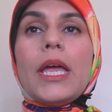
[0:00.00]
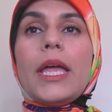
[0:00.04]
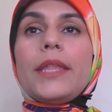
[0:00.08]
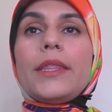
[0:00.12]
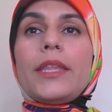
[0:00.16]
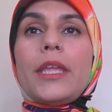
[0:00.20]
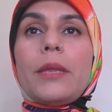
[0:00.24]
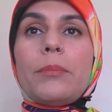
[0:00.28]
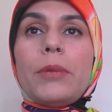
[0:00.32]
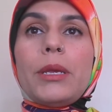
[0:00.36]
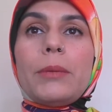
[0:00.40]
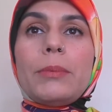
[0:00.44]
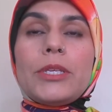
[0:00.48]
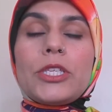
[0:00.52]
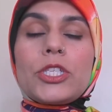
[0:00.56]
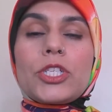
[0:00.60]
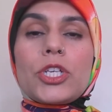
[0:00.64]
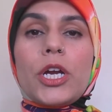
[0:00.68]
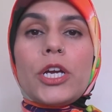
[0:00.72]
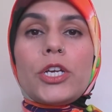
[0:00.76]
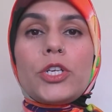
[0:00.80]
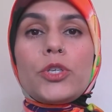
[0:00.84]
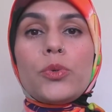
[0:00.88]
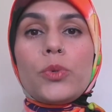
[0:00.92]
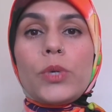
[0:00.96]
then maybe
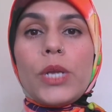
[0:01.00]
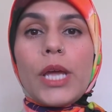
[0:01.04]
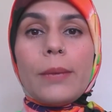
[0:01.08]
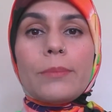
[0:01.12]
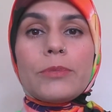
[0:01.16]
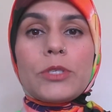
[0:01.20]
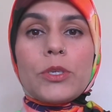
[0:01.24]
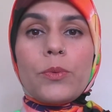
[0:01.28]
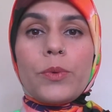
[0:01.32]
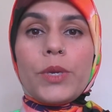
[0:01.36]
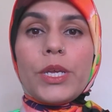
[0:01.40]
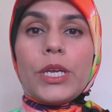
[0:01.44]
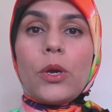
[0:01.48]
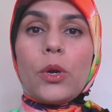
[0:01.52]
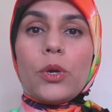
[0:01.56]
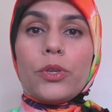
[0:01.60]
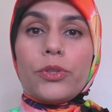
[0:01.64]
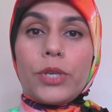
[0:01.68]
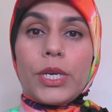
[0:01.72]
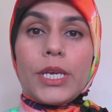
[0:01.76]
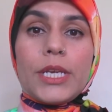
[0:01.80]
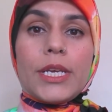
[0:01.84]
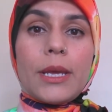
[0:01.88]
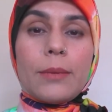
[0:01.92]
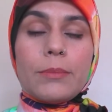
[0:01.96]
start 2 times a week or
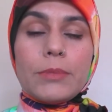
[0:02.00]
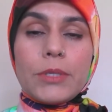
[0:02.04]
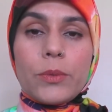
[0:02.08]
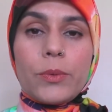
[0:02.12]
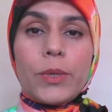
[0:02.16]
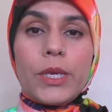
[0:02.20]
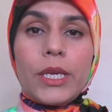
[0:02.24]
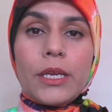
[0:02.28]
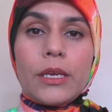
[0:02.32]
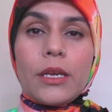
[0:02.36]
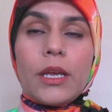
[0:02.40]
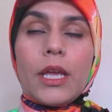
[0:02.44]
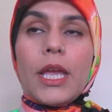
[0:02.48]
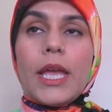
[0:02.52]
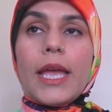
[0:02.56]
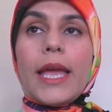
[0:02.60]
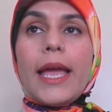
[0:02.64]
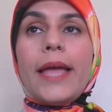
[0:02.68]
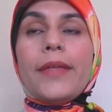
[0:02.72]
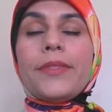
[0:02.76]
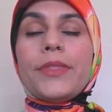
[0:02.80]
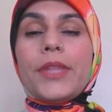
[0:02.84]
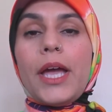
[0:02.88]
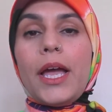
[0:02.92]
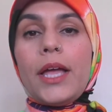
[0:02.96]
3 times a week.
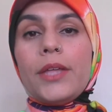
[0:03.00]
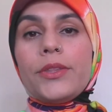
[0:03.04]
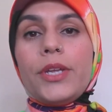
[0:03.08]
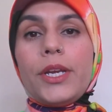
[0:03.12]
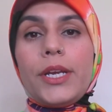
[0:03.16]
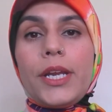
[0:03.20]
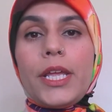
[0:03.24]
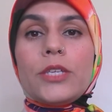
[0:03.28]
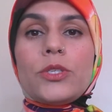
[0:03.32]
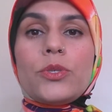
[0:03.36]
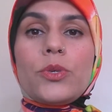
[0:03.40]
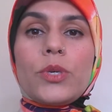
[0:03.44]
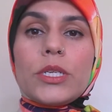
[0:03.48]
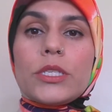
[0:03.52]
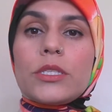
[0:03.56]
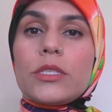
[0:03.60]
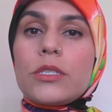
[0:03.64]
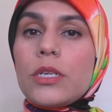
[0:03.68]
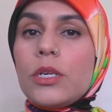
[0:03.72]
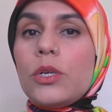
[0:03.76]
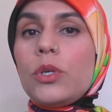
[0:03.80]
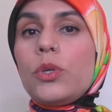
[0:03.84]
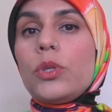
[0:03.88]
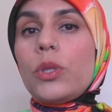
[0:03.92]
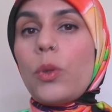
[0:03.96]
And the other days you can
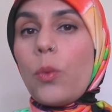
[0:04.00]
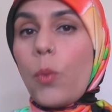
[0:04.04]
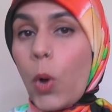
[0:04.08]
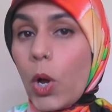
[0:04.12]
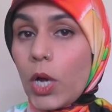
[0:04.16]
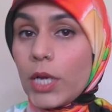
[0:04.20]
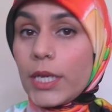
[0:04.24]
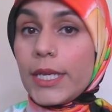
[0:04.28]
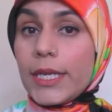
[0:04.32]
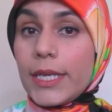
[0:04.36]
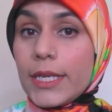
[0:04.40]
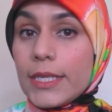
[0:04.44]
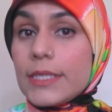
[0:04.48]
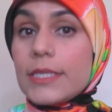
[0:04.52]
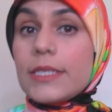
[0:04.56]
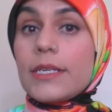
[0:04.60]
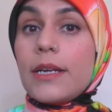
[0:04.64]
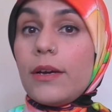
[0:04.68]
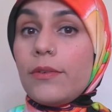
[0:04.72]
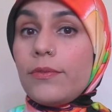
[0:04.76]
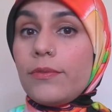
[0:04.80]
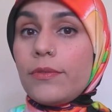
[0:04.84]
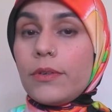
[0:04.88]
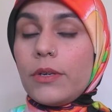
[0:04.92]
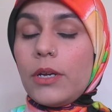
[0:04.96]
still do the walking and
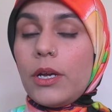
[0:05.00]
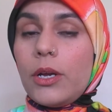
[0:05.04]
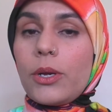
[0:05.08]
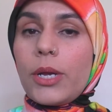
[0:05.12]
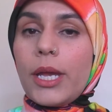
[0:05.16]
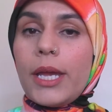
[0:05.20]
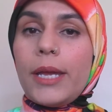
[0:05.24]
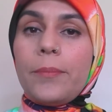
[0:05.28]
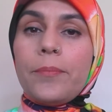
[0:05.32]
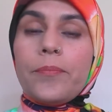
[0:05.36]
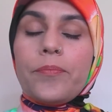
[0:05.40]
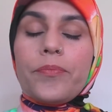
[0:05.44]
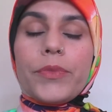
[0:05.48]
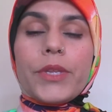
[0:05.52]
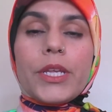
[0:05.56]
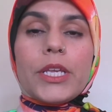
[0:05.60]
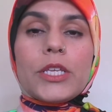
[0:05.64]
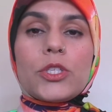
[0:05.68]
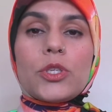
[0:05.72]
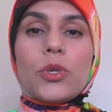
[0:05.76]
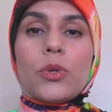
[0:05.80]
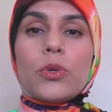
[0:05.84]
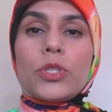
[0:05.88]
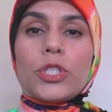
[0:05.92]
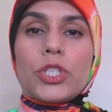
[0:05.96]
stuff. Okay.
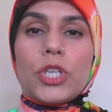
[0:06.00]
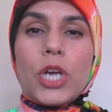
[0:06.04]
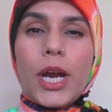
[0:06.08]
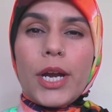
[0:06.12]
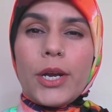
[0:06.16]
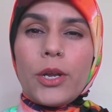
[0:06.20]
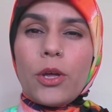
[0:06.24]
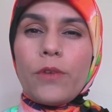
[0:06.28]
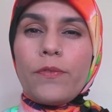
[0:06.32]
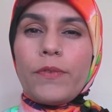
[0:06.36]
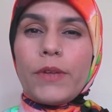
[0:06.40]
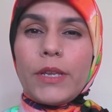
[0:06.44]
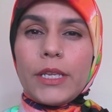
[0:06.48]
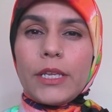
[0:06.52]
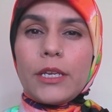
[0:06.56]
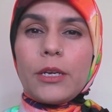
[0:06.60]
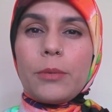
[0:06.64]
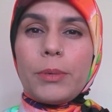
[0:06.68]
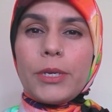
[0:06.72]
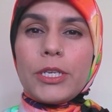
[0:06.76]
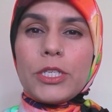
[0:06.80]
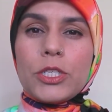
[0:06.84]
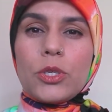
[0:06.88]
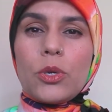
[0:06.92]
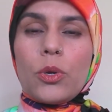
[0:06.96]
So start off a little
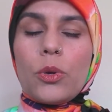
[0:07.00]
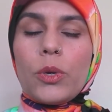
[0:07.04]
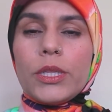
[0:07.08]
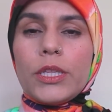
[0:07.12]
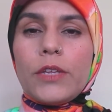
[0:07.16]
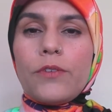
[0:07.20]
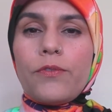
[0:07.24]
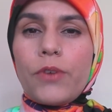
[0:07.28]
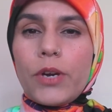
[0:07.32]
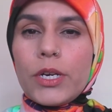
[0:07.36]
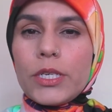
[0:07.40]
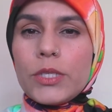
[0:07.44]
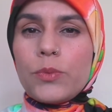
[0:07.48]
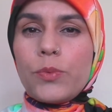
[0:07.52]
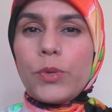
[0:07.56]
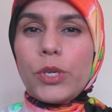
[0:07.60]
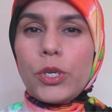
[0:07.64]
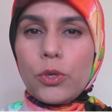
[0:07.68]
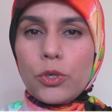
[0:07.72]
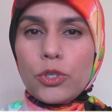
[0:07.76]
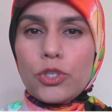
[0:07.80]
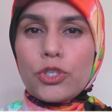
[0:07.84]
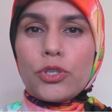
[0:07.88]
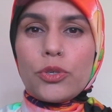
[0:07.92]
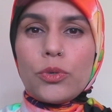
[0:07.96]
bit slow in the first
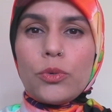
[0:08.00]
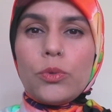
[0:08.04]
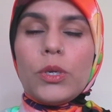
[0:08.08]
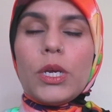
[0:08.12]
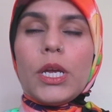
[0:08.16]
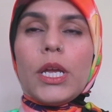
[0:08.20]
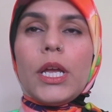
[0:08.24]
week or two.